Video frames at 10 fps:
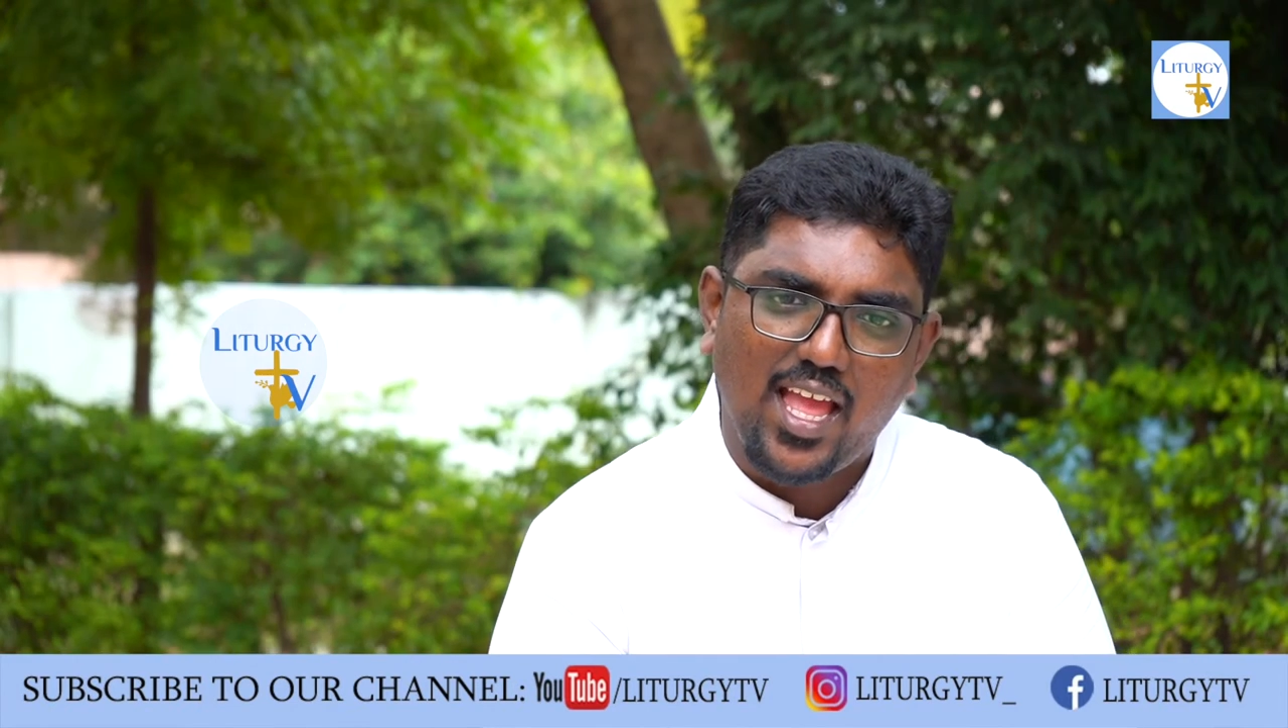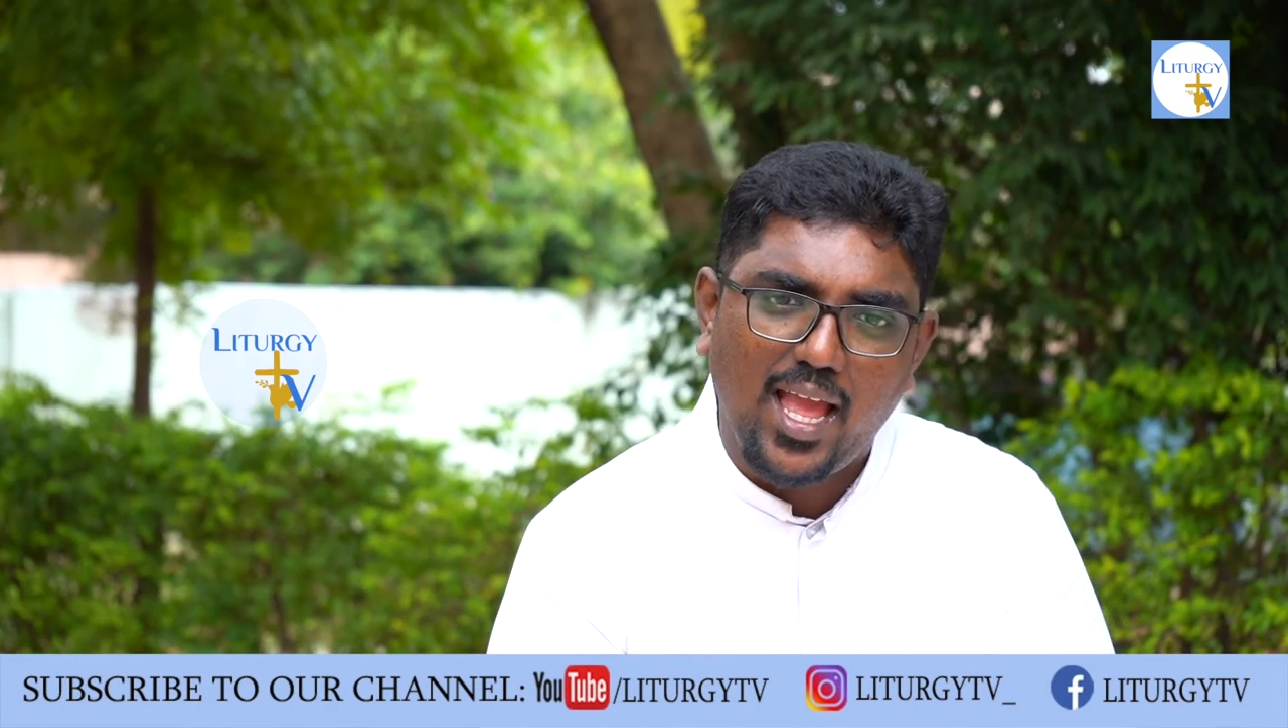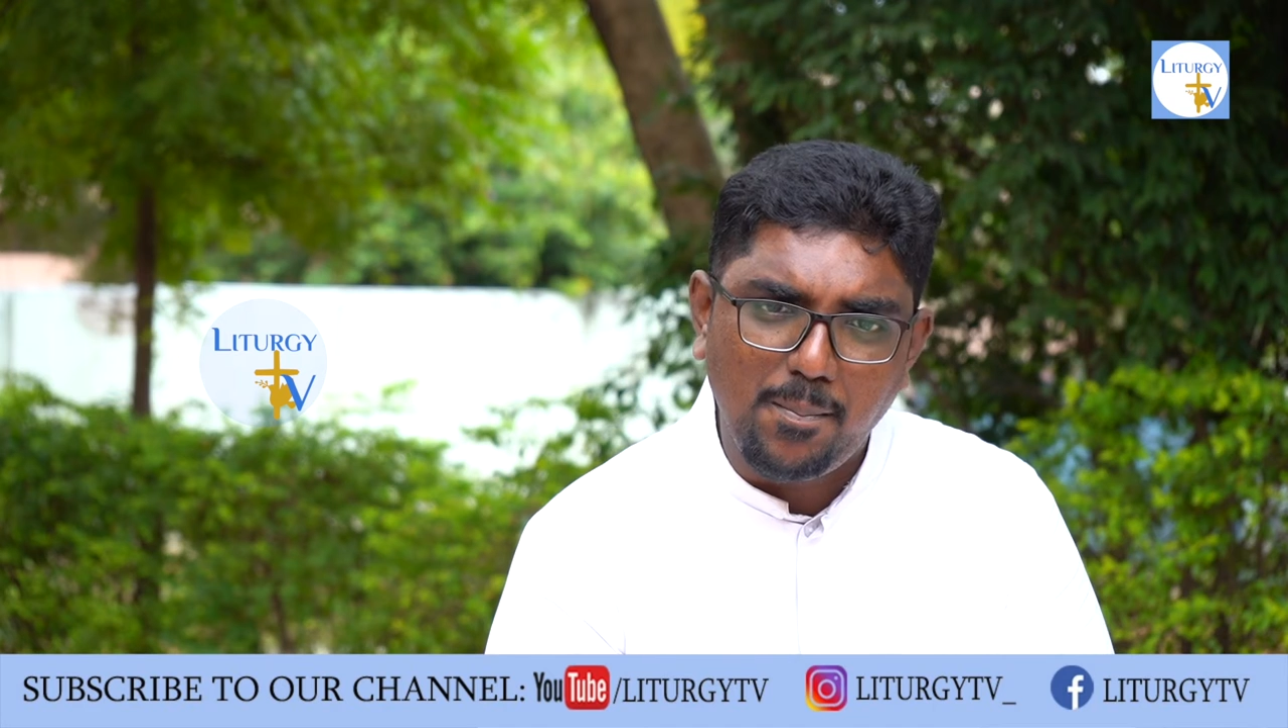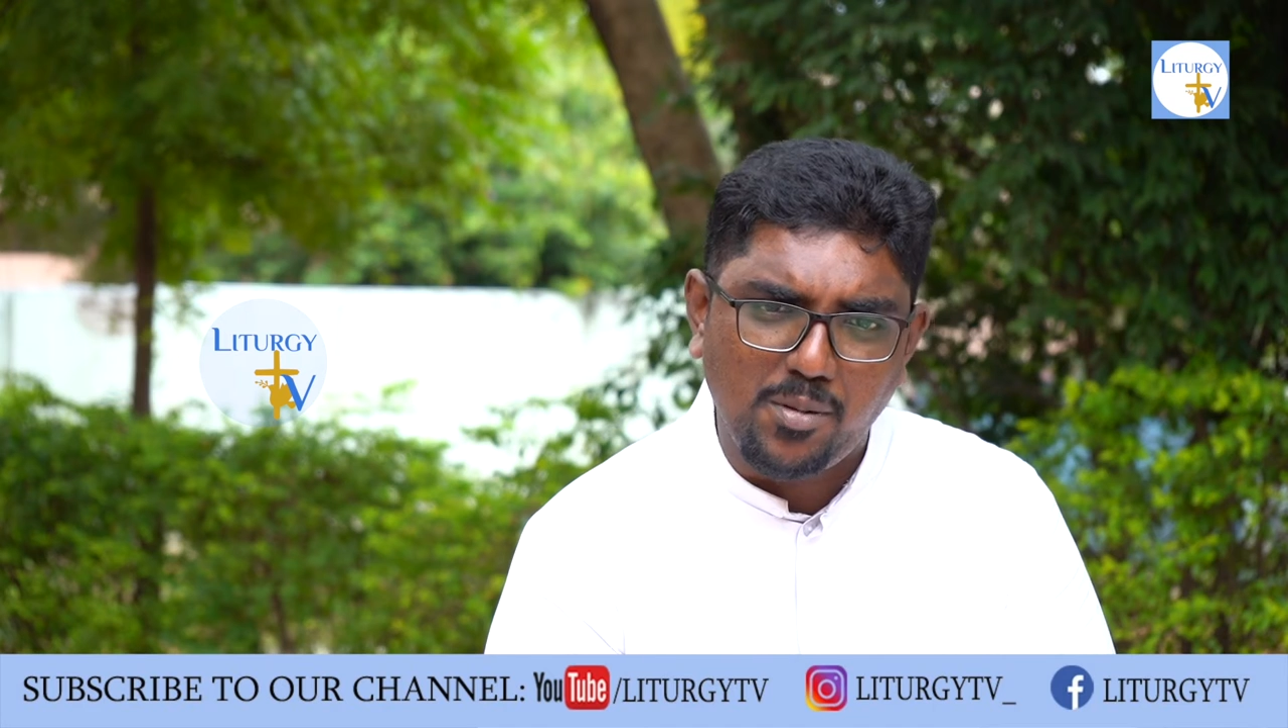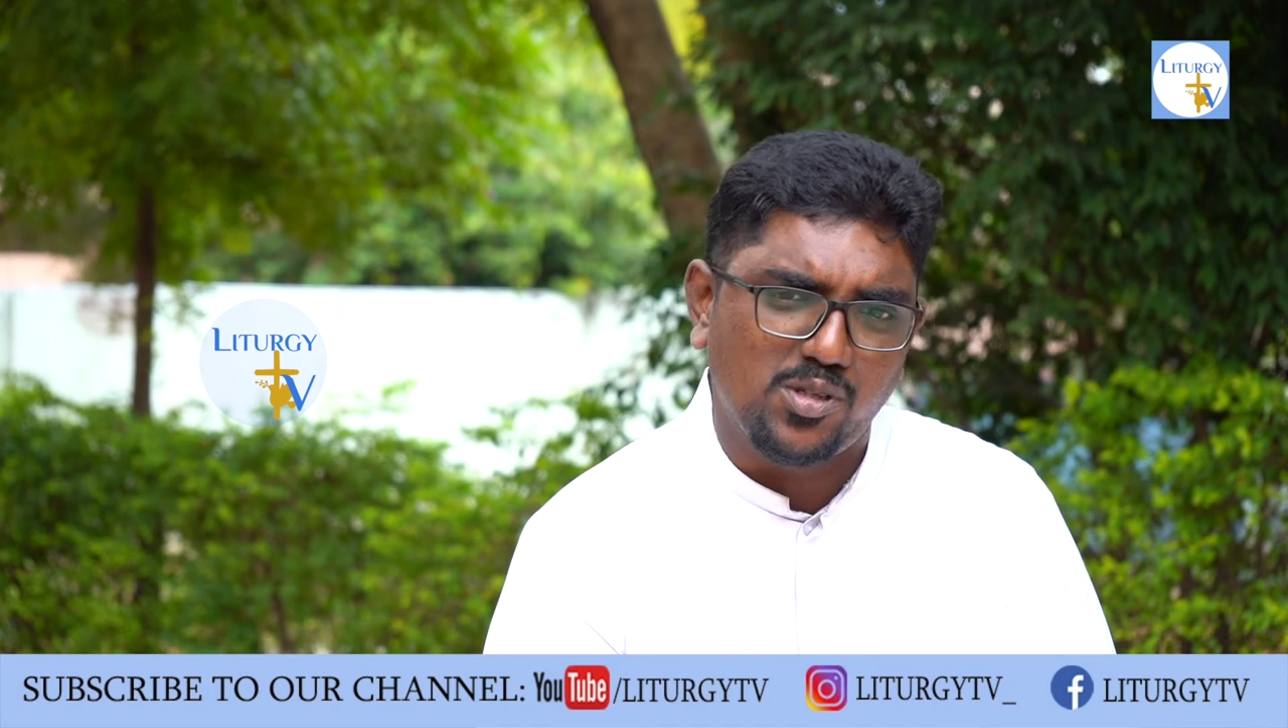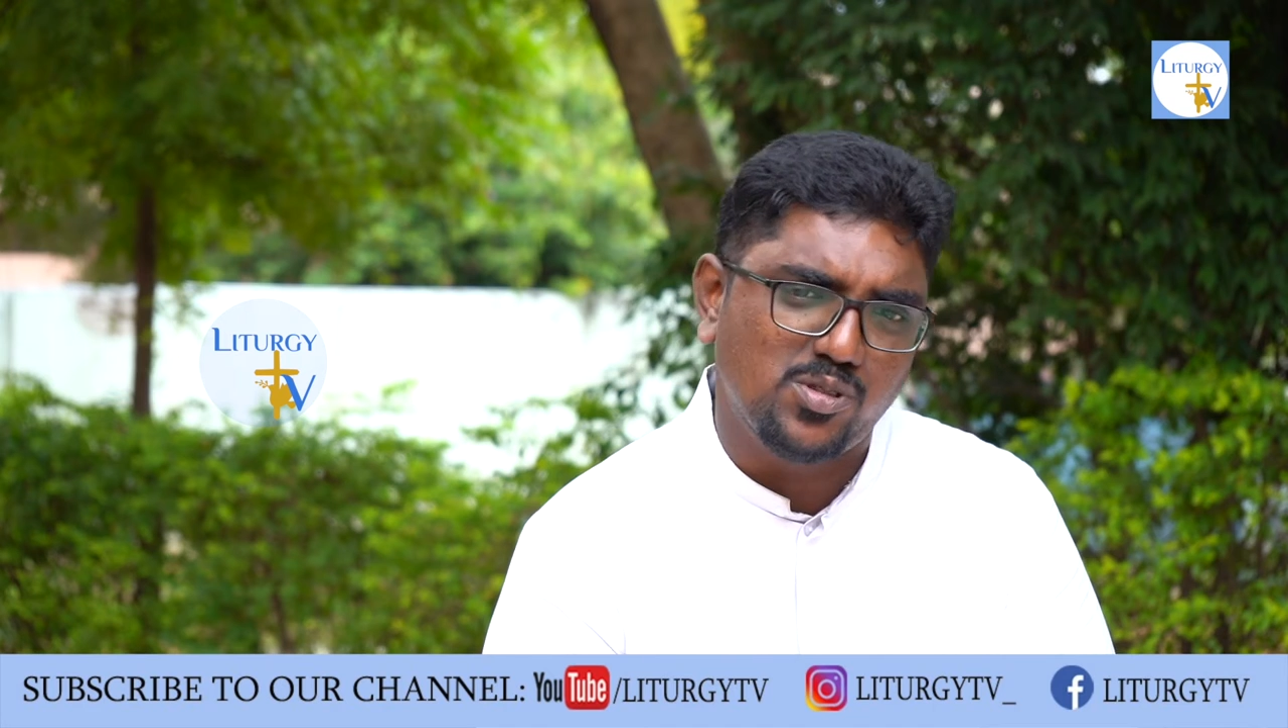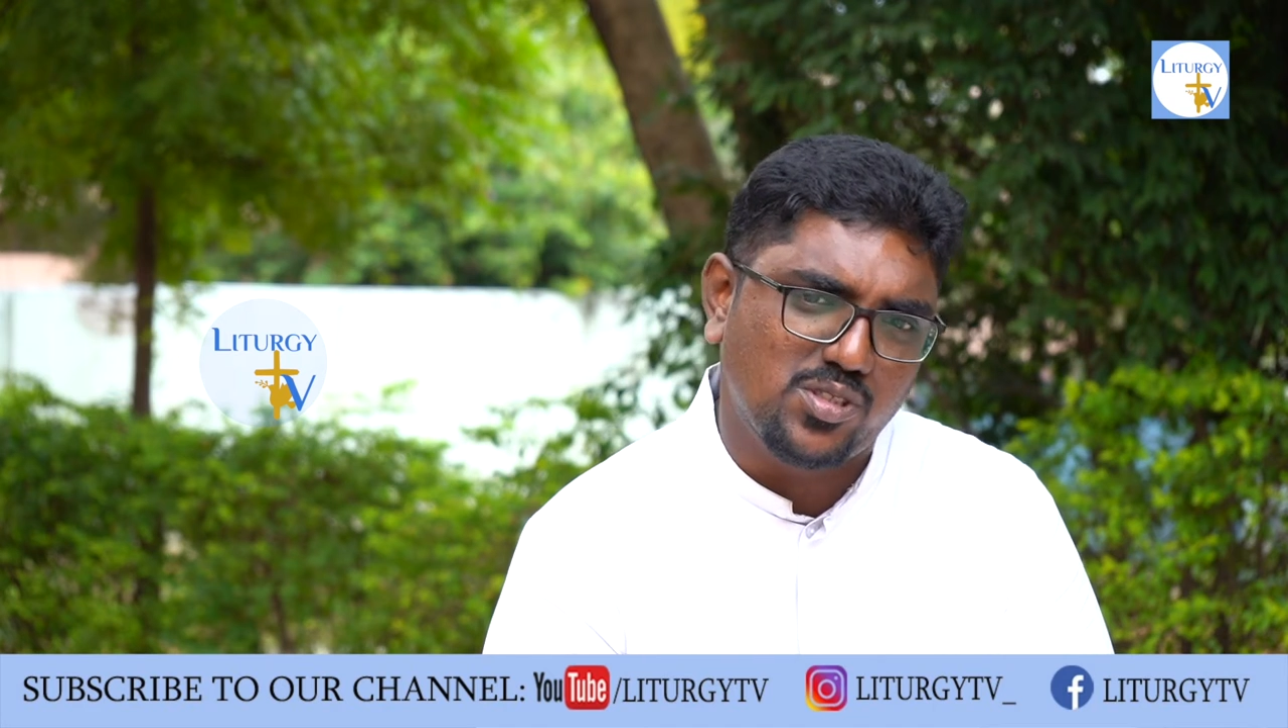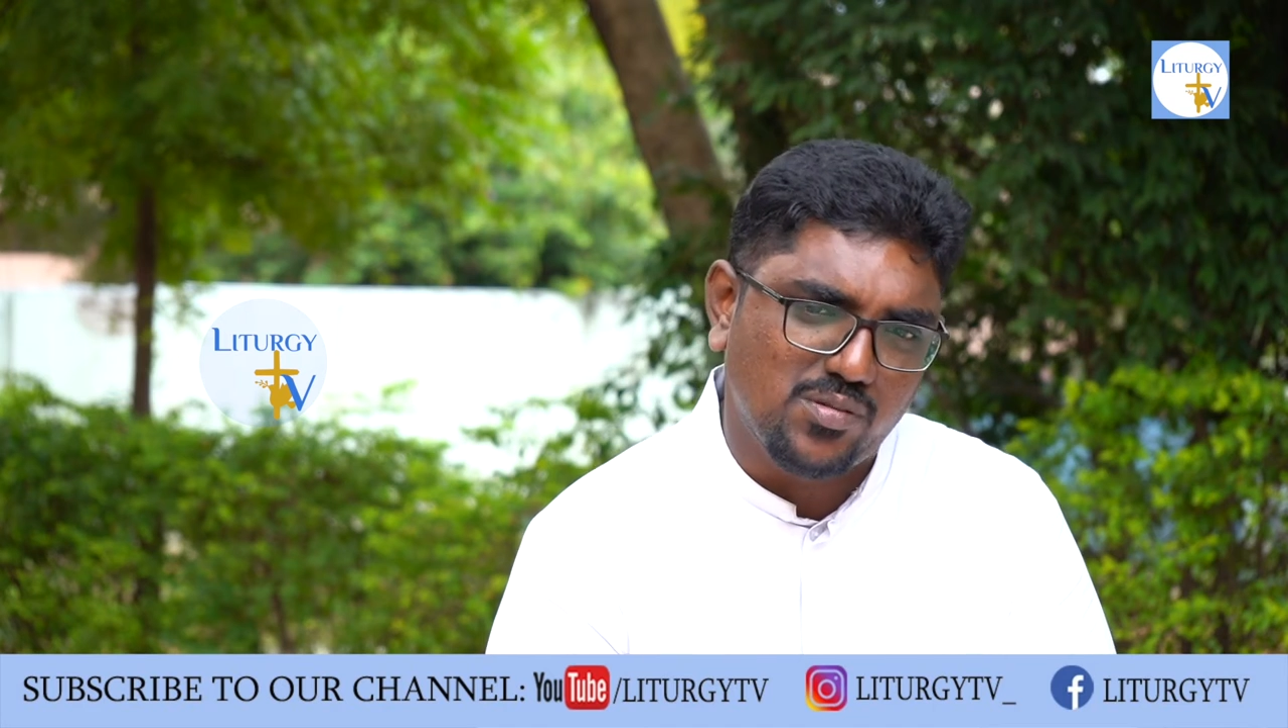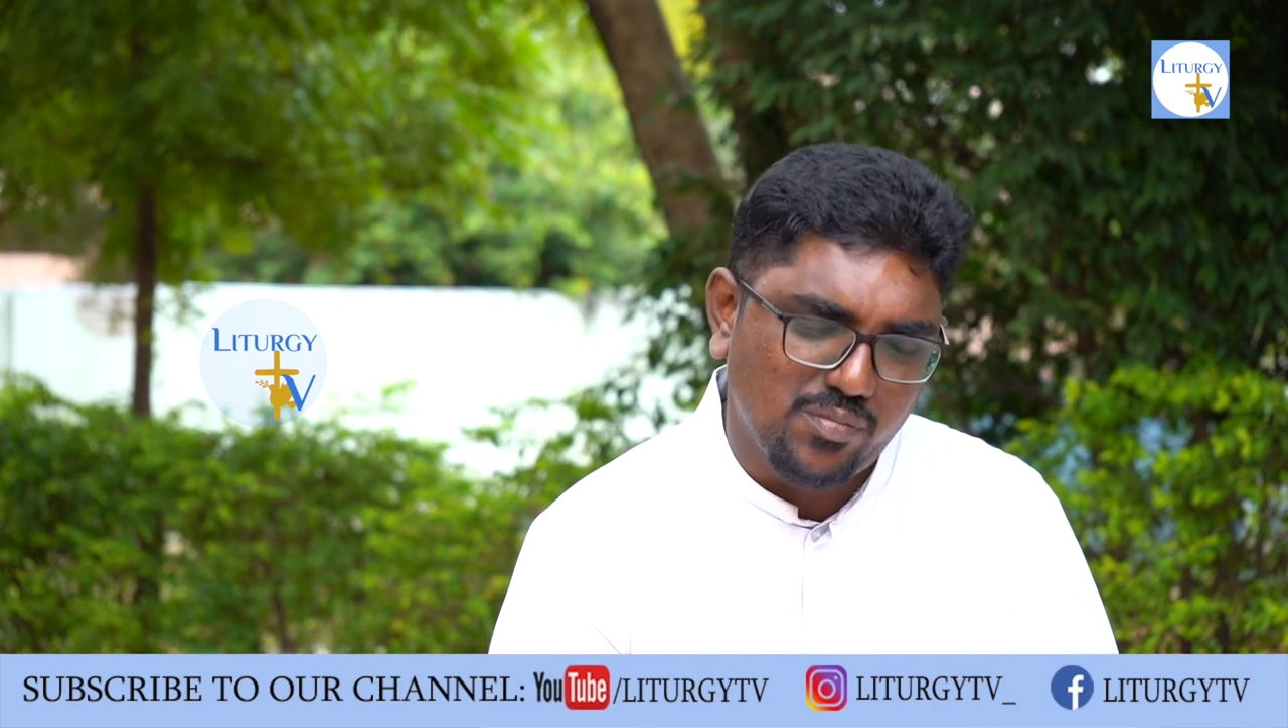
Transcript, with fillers: Ambrose,